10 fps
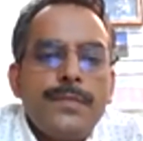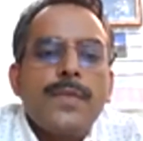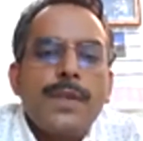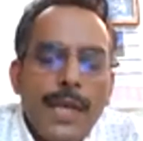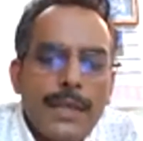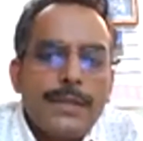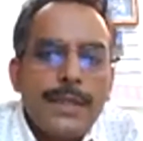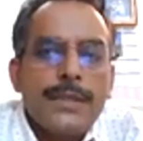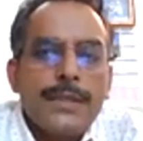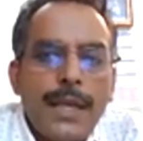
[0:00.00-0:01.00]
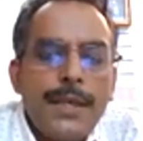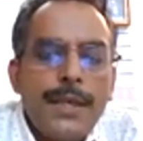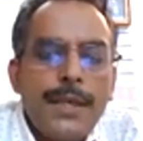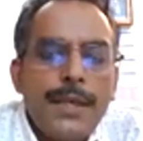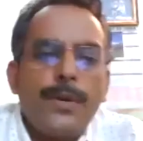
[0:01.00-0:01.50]
Yes,
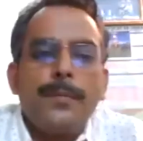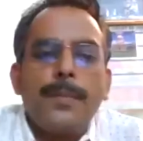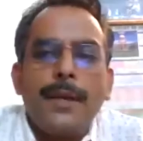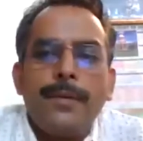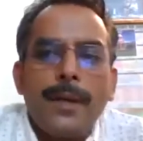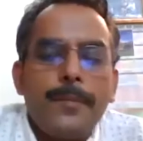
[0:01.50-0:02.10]
I know him very well.